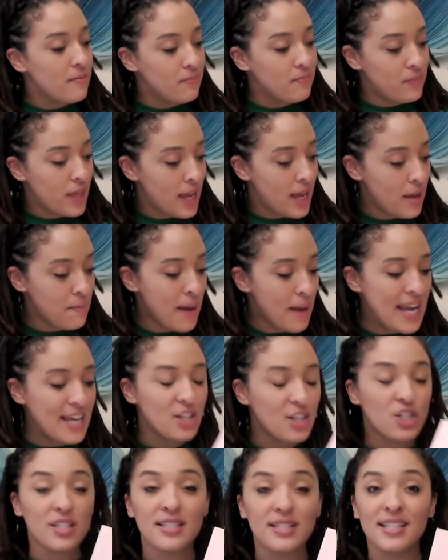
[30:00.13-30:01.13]
They might
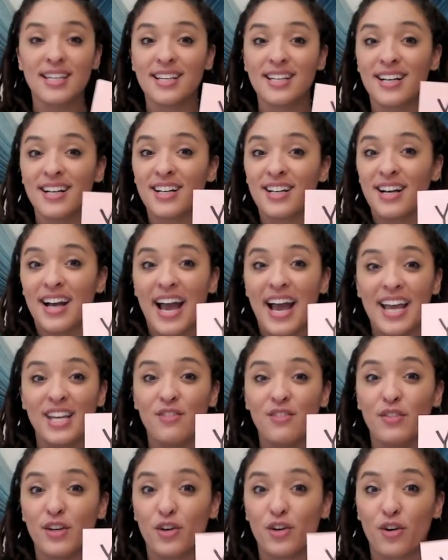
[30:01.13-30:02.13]
just need a kind
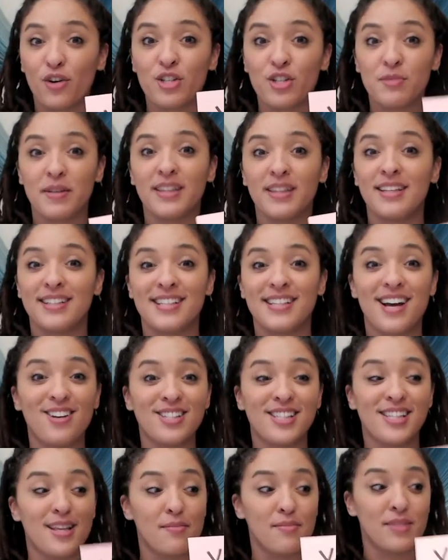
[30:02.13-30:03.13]
of encouragement that
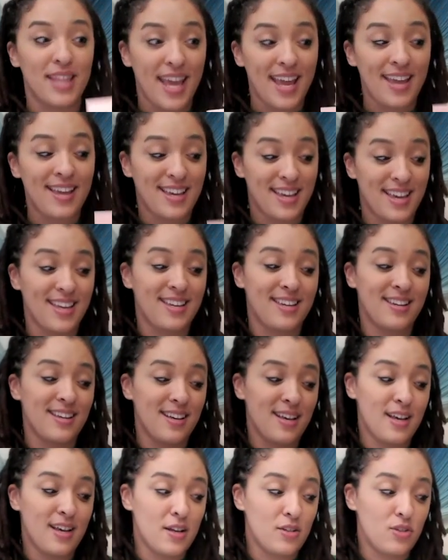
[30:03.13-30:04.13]
tells them they can
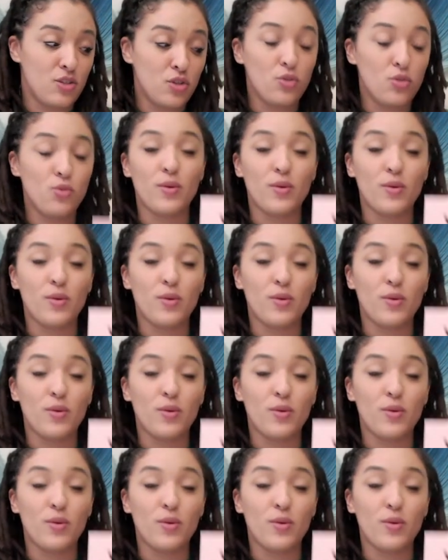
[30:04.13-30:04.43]
do